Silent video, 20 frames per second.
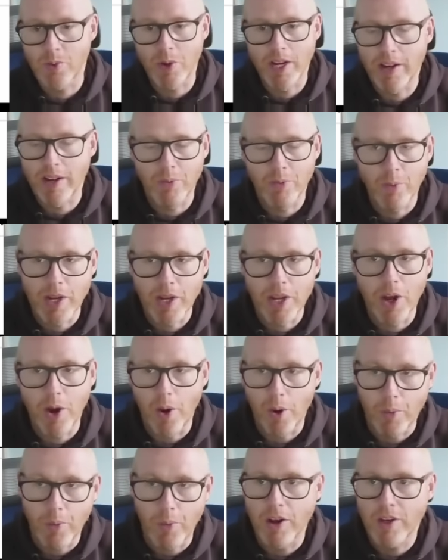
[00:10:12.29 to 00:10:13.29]
We know
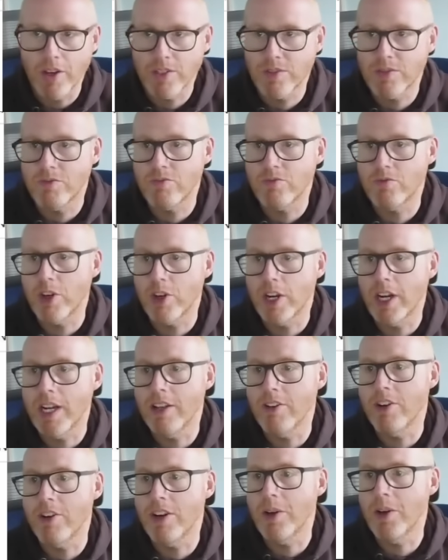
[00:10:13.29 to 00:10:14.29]
it works
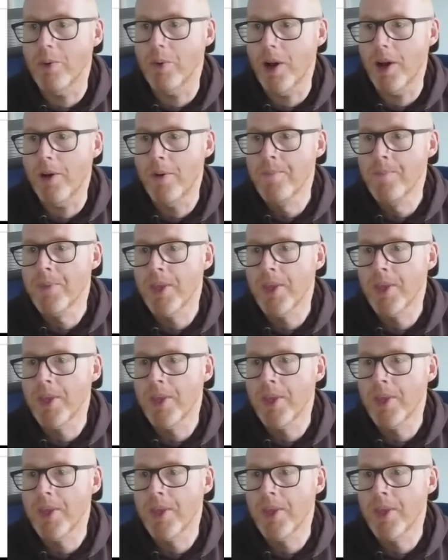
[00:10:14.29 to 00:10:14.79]
really, really well.